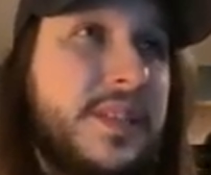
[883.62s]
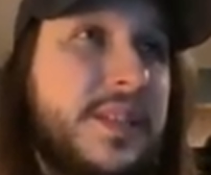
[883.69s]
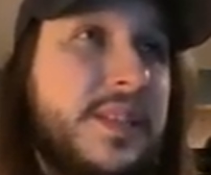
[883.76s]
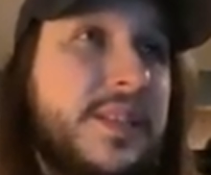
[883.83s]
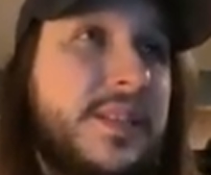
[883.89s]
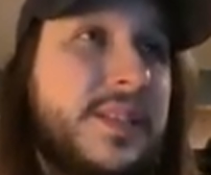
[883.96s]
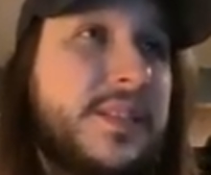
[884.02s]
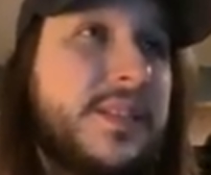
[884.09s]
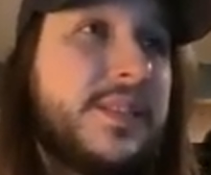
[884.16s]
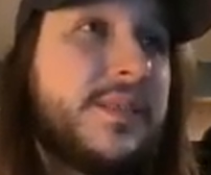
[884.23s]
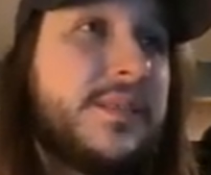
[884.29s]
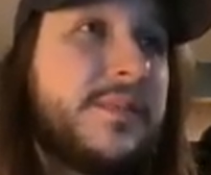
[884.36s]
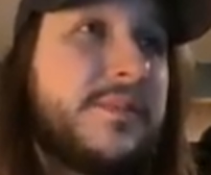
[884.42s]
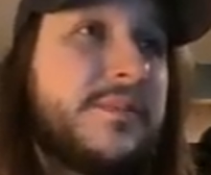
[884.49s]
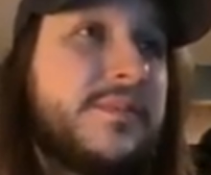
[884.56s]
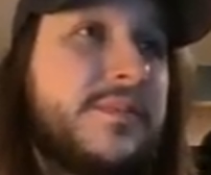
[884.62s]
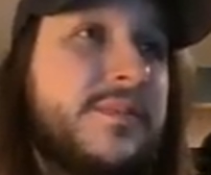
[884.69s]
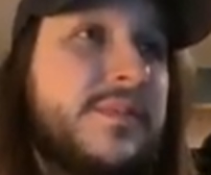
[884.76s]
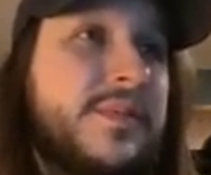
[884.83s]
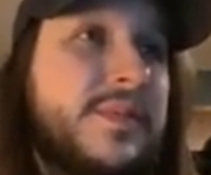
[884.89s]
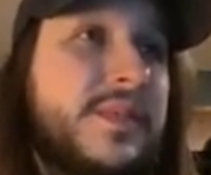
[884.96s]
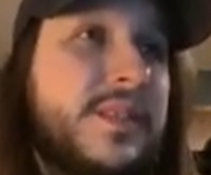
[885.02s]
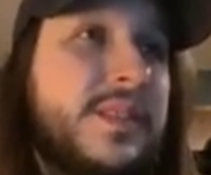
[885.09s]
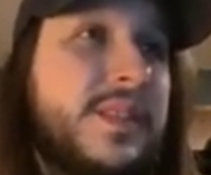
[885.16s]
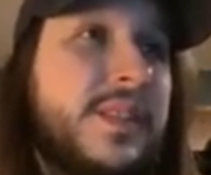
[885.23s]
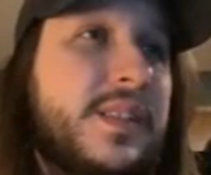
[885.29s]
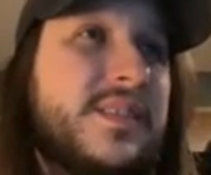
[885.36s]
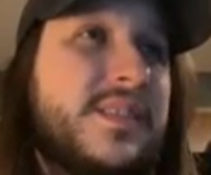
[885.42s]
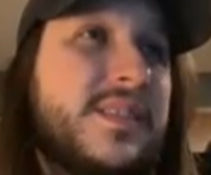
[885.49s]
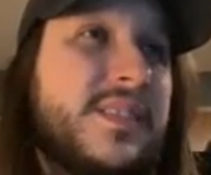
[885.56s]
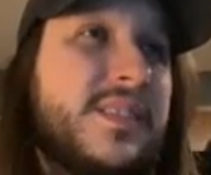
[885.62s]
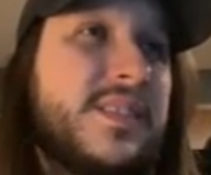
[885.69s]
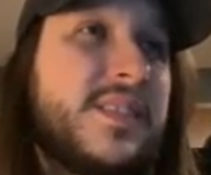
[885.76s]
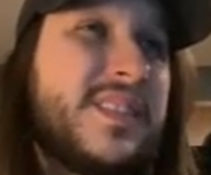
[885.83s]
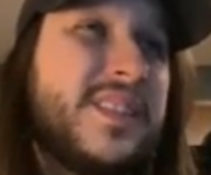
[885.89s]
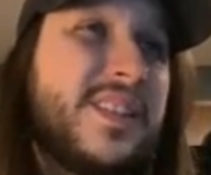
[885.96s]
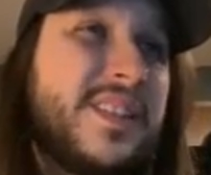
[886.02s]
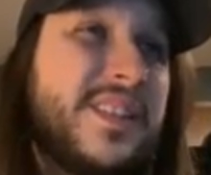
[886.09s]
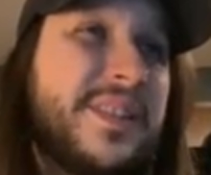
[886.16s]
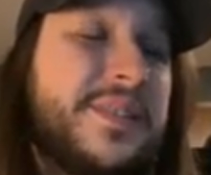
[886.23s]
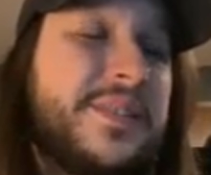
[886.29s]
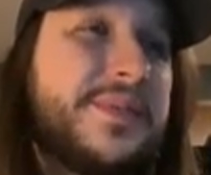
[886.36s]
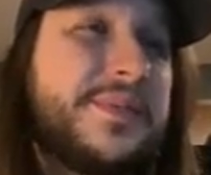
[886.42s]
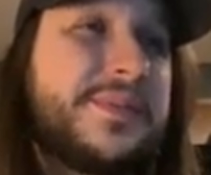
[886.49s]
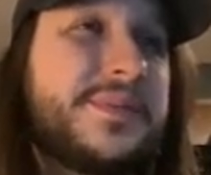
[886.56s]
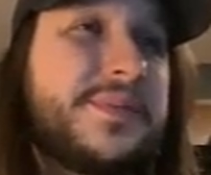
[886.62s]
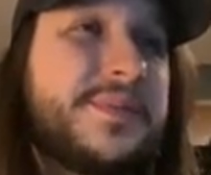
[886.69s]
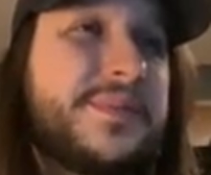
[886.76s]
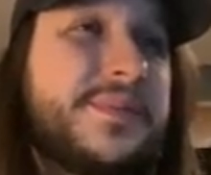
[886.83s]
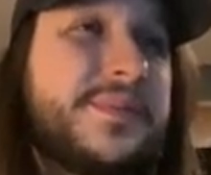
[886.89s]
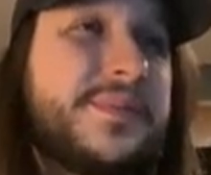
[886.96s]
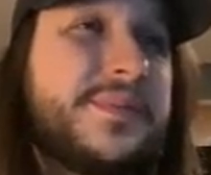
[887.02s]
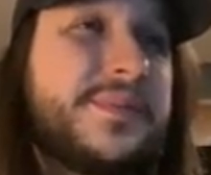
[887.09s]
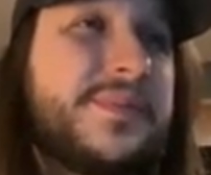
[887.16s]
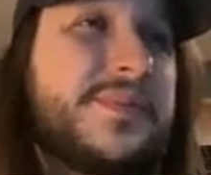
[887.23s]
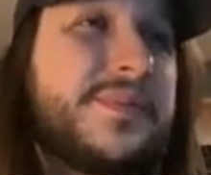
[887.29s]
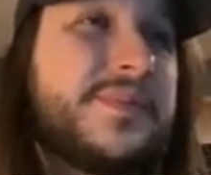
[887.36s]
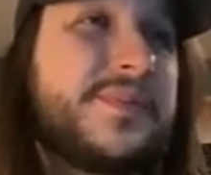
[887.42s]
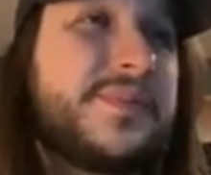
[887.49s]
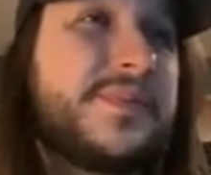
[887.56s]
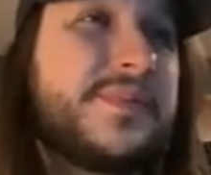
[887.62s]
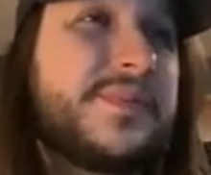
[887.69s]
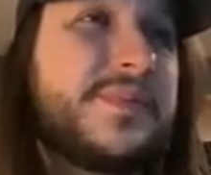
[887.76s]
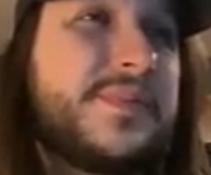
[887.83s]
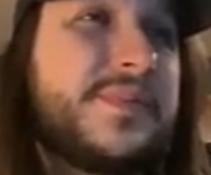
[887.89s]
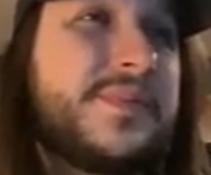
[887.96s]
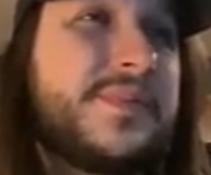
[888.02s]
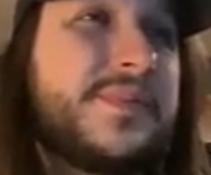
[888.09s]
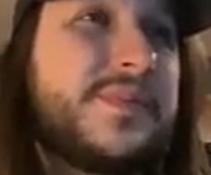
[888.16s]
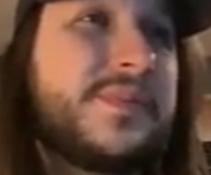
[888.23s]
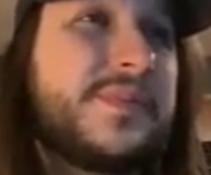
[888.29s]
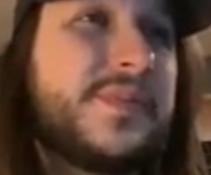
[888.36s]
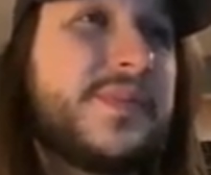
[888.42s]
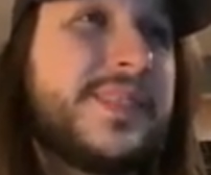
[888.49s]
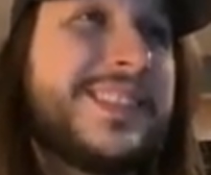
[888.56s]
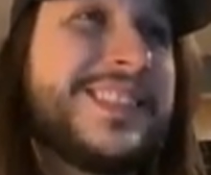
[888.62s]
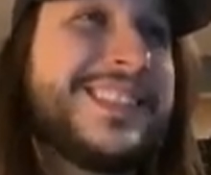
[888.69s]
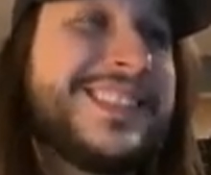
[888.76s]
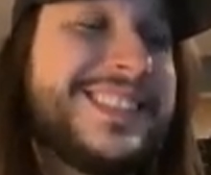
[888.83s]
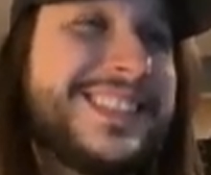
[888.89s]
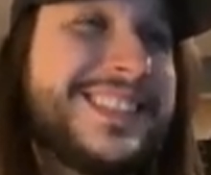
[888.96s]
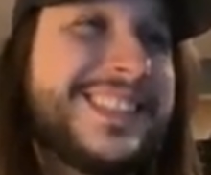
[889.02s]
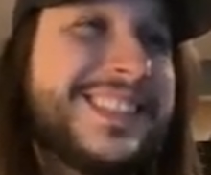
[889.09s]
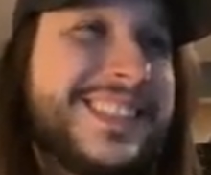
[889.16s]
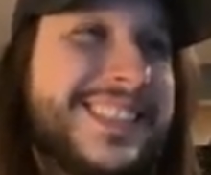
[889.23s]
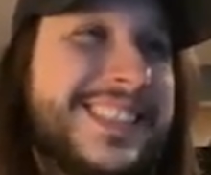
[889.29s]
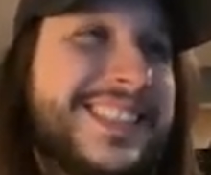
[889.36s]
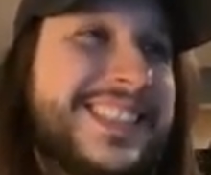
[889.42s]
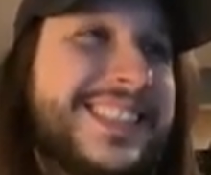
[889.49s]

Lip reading: The person shown says nothing.